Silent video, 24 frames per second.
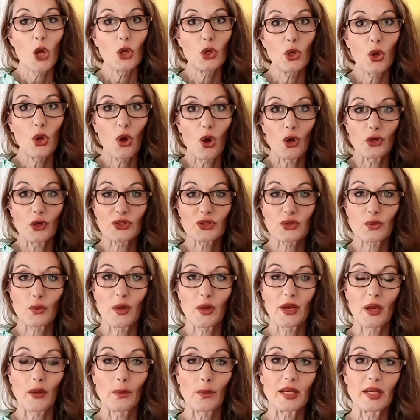lost
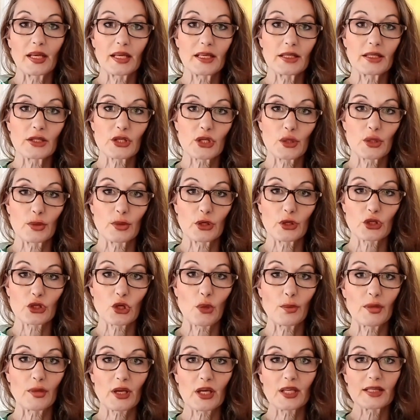when I went into the
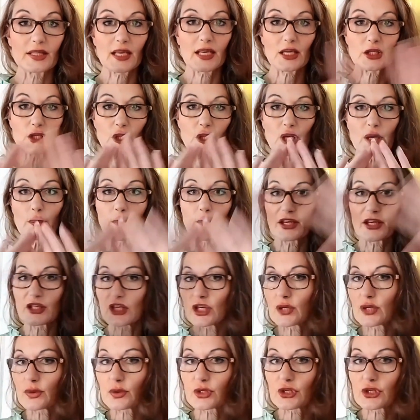bookshop, because as you can
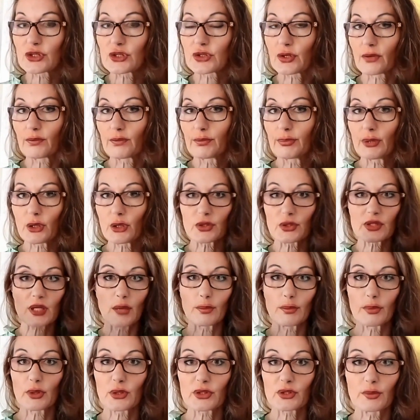imagine, it was just books
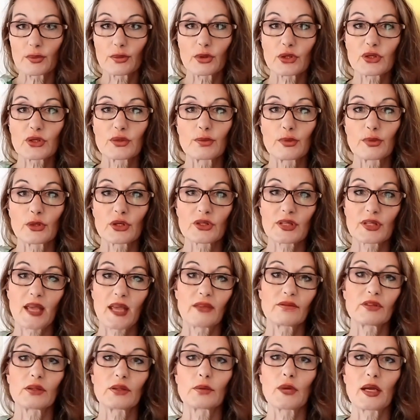and books and books and books
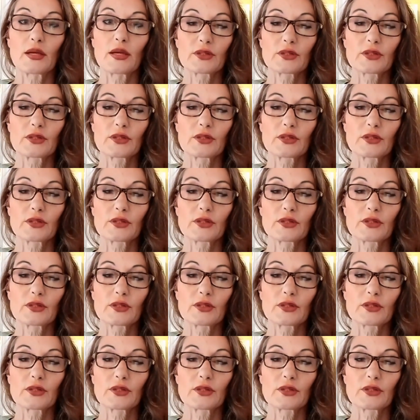everywhere.